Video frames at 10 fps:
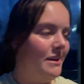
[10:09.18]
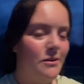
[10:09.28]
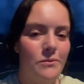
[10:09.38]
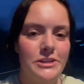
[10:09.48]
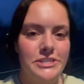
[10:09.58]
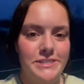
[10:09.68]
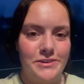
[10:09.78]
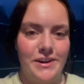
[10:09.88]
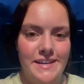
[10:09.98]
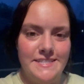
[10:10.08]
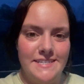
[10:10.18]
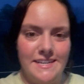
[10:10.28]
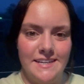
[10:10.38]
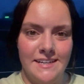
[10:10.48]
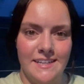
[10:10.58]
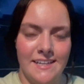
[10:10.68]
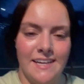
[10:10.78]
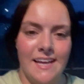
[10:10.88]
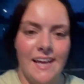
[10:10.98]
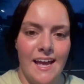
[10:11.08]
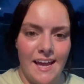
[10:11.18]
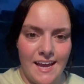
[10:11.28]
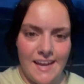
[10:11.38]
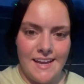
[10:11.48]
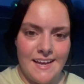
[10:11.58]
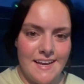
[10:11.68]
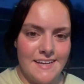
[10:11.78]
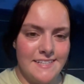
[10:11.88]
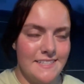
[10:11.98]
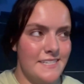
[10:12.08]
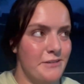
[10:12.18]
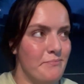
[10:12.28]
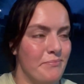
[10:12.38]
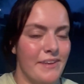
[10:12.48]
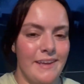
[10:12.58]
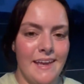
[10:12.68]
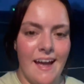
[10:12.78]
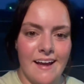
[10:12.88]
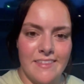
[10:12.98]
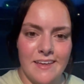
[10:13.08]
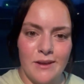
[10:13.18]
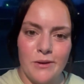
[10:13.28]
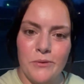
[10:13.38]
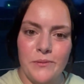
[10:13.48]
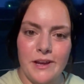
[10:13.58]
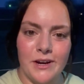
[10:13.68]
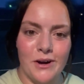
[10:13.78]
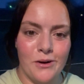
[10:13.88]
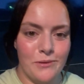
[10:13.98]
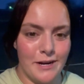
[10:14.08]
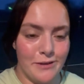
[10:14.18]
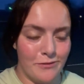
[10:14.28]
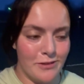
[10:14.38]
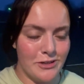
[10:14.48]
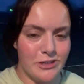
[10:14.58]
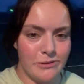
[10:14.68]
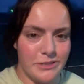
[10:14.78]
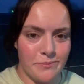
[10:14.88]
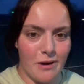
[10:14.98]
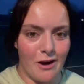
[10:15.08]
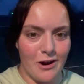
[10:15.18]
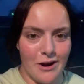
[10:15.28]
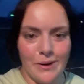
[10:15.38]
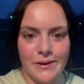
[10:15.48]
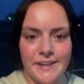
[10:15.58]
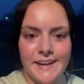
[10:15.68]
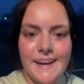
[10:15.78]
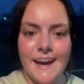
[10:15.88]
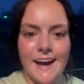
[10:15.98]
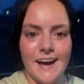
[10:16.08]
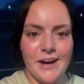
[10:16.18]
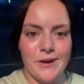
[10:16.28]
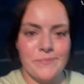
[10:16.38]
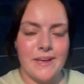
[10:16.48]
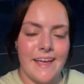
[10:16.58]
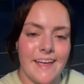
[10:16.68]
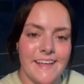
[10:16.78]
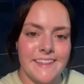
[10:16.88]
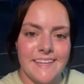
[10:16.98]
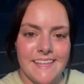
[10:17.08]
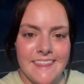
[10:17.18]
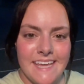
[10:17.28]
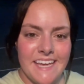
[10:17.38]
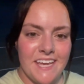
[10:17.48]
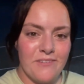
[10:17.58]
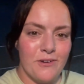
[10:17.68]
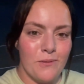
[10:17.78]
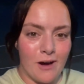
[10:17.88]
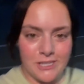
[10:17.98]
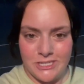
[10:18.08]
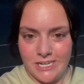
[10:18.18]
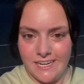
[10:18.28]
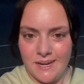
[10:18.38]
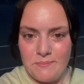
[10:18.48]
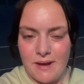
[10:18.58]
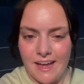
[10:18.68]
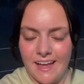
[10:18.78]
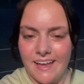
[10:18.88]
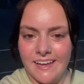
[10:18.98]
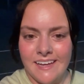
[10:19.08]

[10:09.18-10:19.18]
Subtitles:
which is crazy. And yeah, I think we are all ready for the show tomorrow. And thank you for watching my